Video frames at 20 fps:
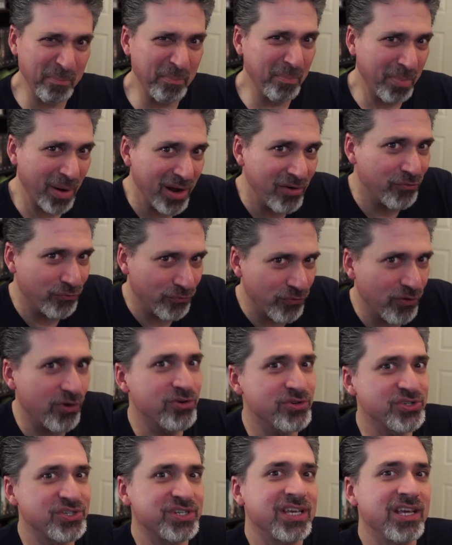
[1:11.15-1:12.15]
But
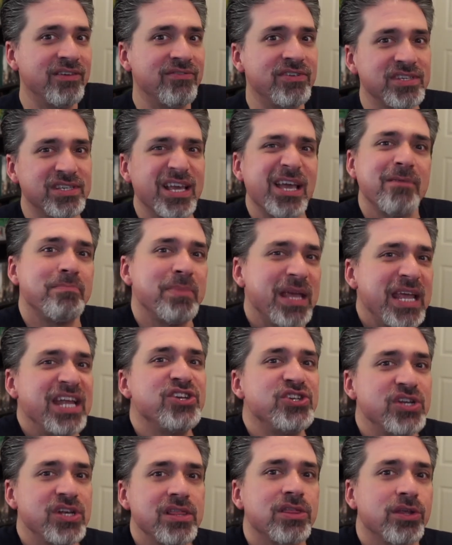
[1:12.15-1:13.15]
first, give us a
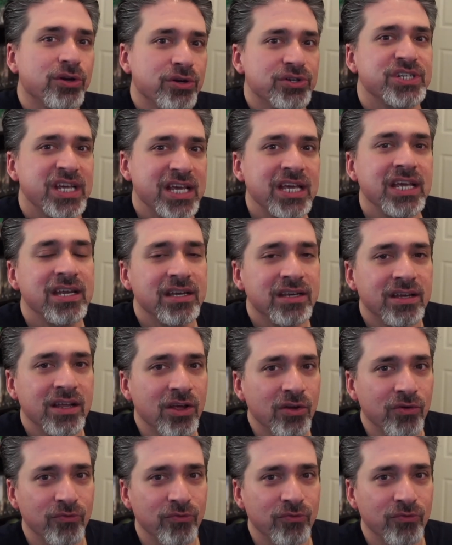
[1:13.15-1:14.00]
PG-13